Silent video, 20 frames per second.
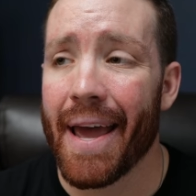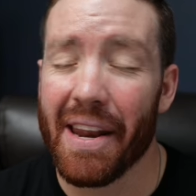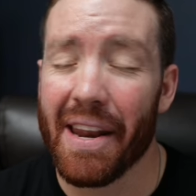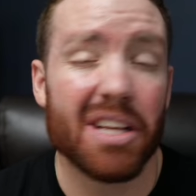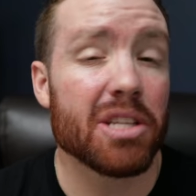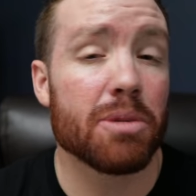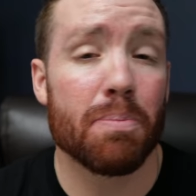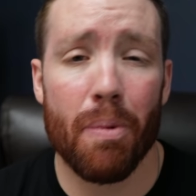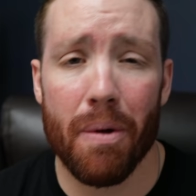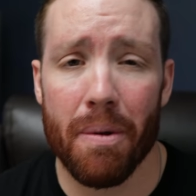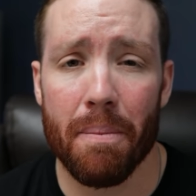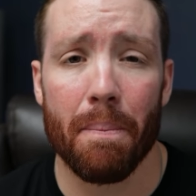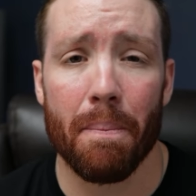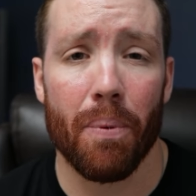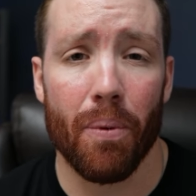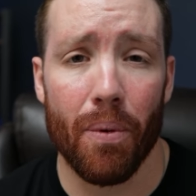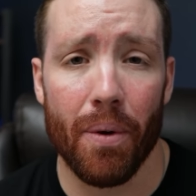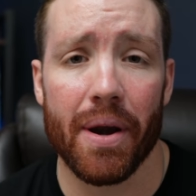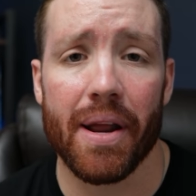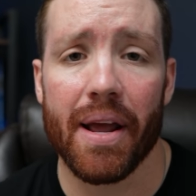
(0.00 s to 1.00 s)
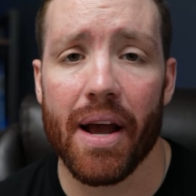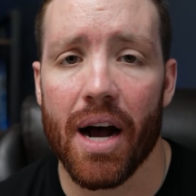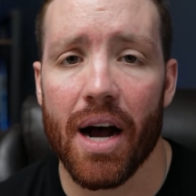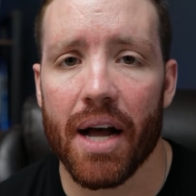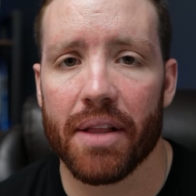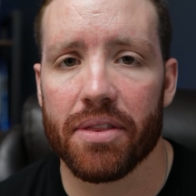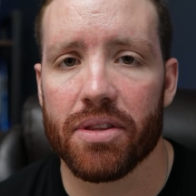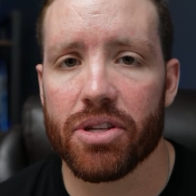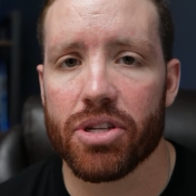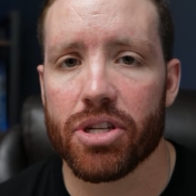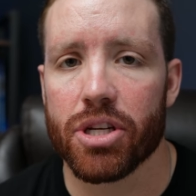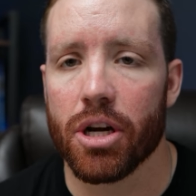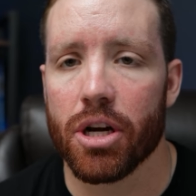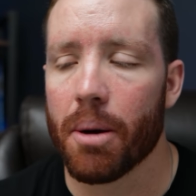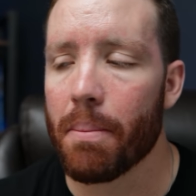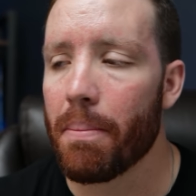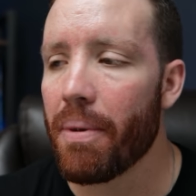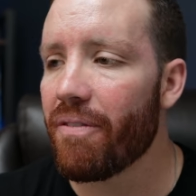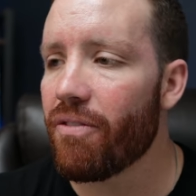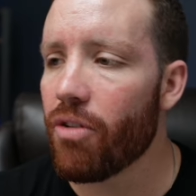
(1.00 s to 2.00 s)
and it's been pretty hot this
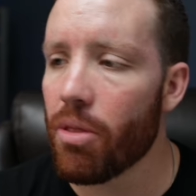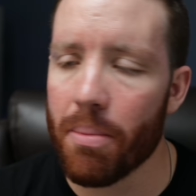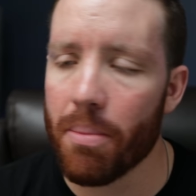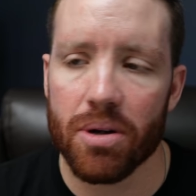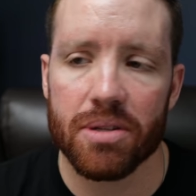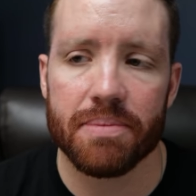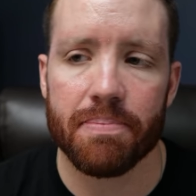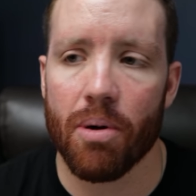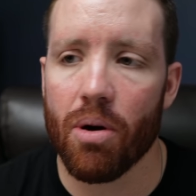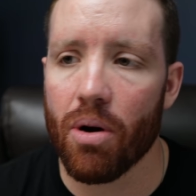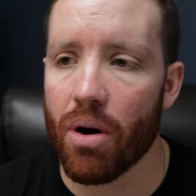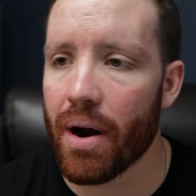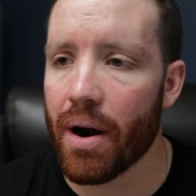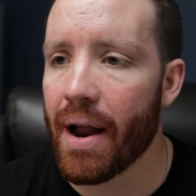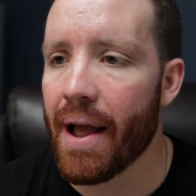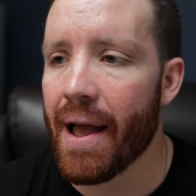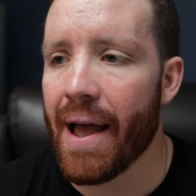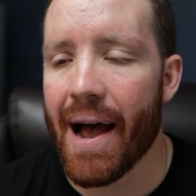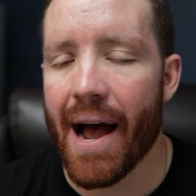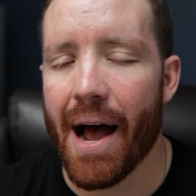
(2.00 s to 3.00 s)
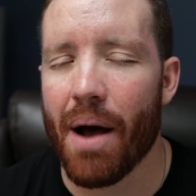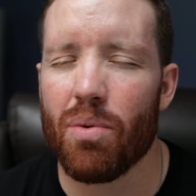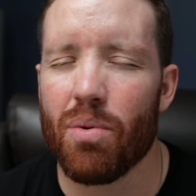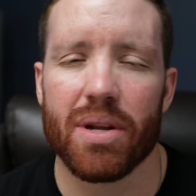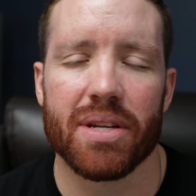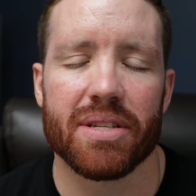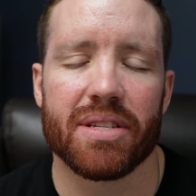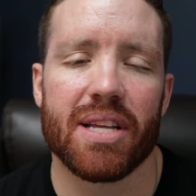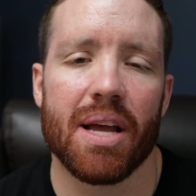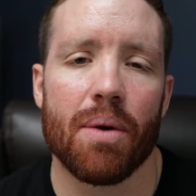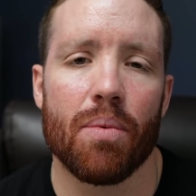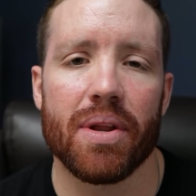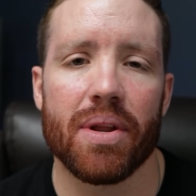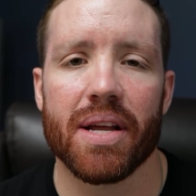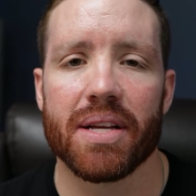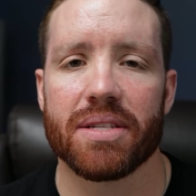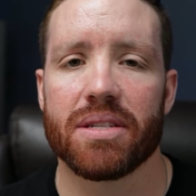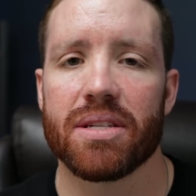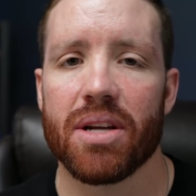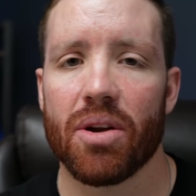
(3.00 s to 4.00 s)
year, but for the most part, I wouldn't say we
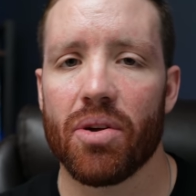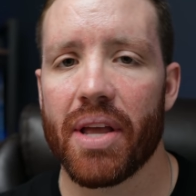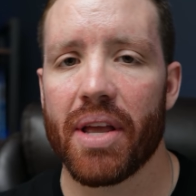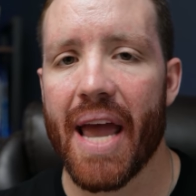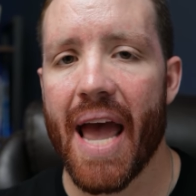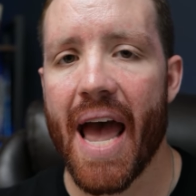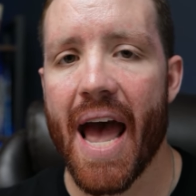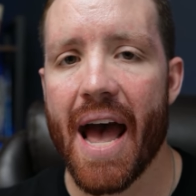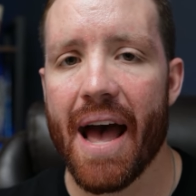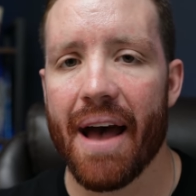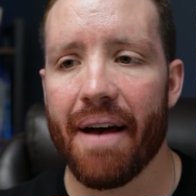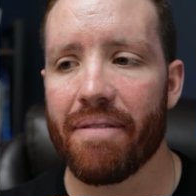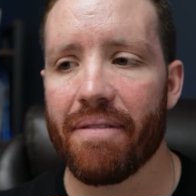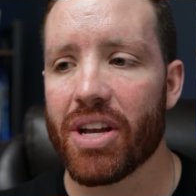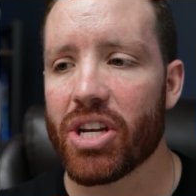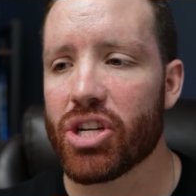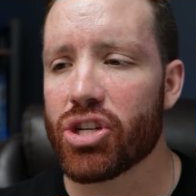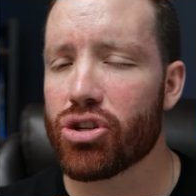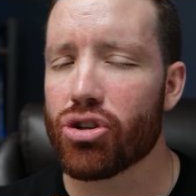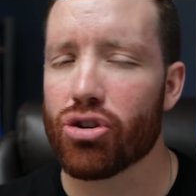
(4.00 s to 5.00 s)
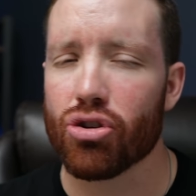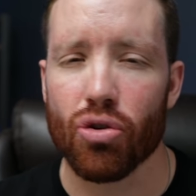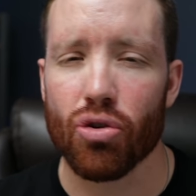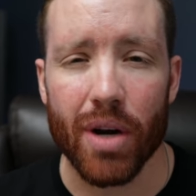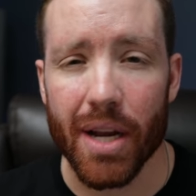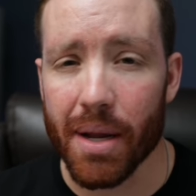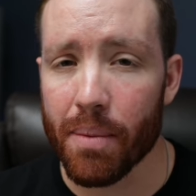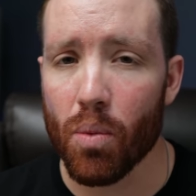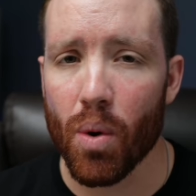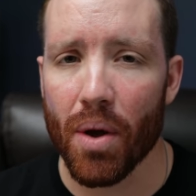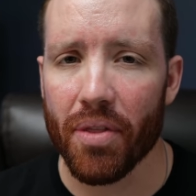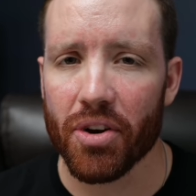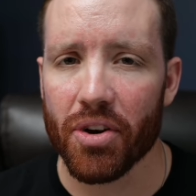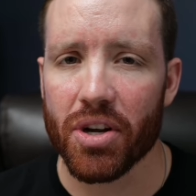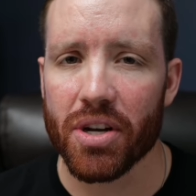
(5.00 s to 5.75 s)
necessarily have extreme weather